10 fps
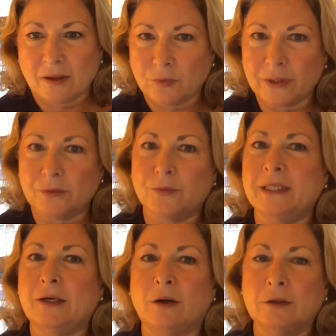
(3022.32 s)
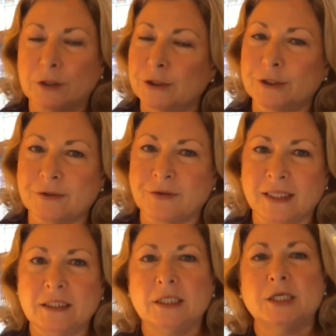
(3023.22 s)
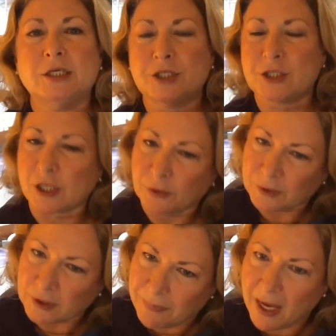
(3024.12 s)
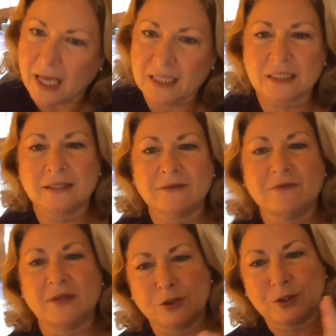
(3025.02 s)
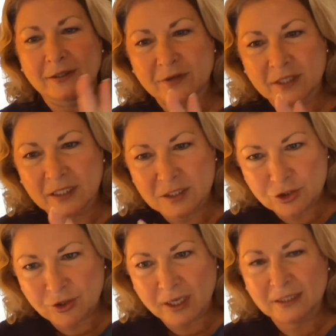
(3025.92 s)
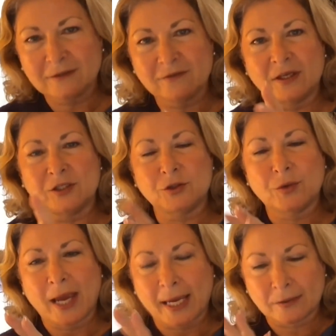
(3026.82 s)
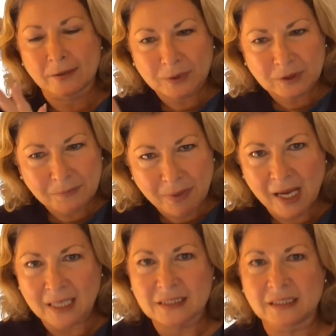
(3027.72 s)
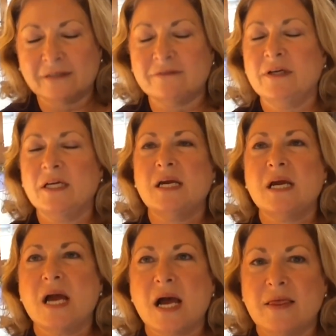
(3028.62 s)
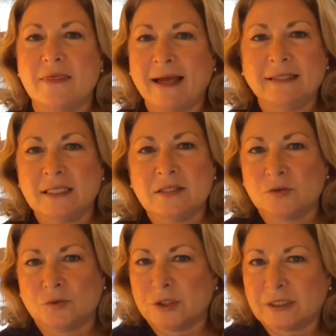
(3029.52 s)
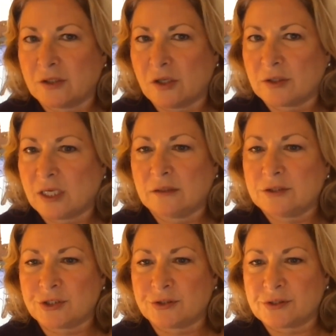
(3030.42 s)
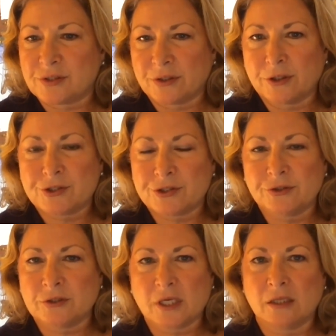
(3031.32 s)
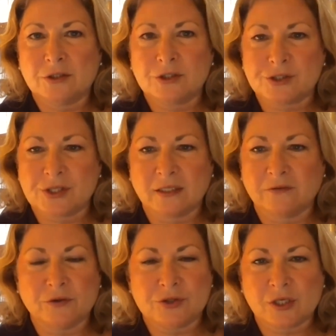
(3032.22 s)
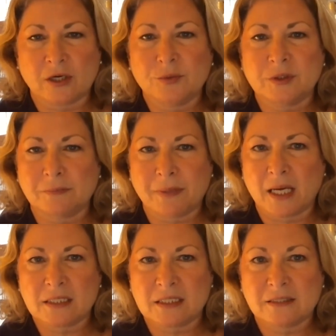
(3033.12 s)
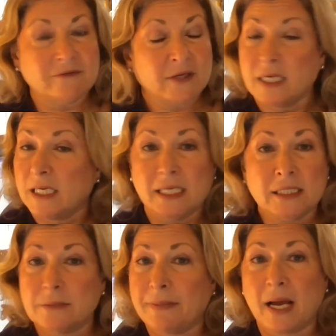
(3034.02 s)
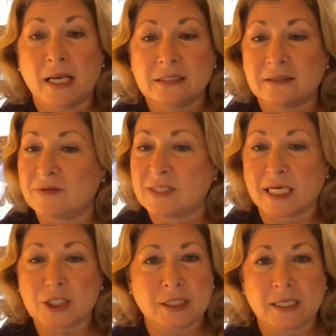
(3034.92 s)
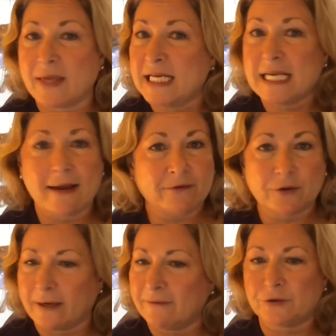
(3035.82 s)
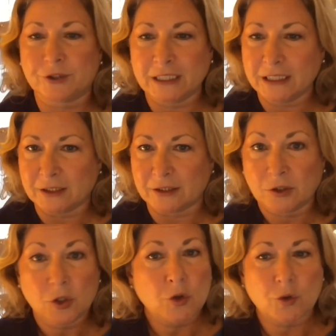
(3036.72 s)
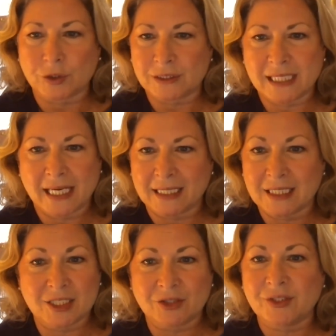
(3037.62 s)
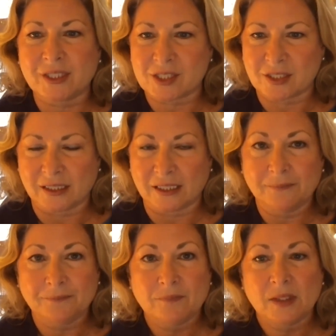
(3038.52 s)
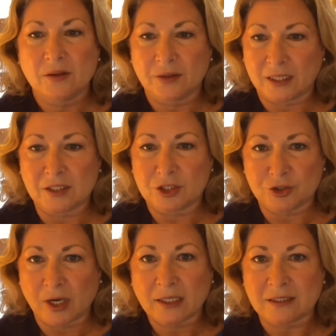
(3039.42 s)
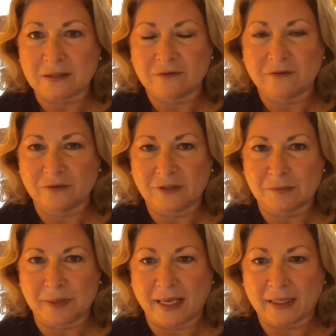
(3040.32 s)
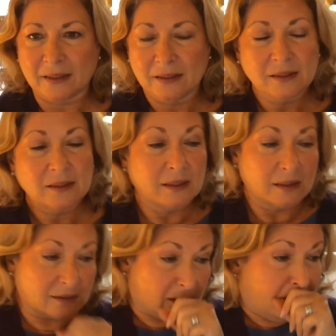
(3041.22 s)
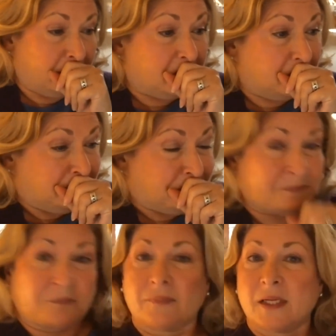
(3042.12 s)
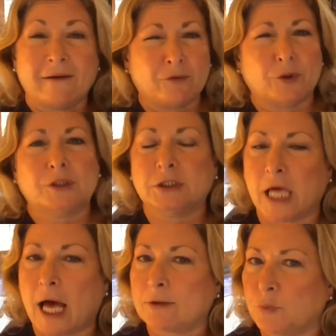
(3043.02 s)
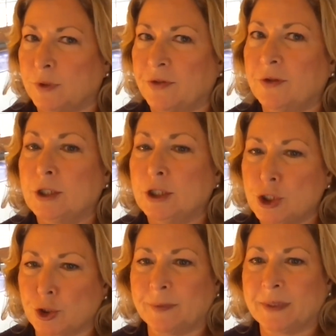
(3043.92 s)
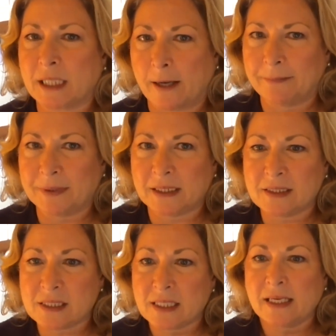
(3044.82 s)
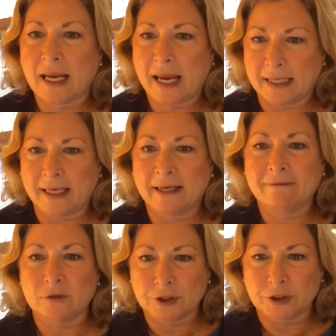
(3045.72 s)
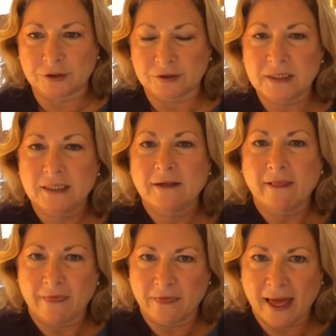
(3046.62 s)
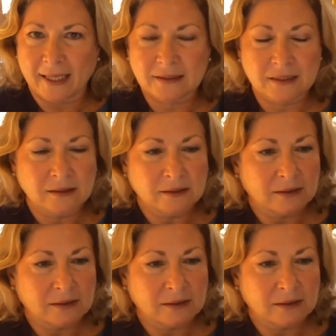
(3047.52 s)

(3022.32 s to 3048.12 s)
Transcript: where we all learn that you start with the positive, then you give the constructive, then you end with the positive. That doesn't work in all cultures. There are certain cultures that if you start with the positive, it's a positive session and they never ever hear or take seriously the constructive feedback. I've worked a lot with German companies, and I have learned that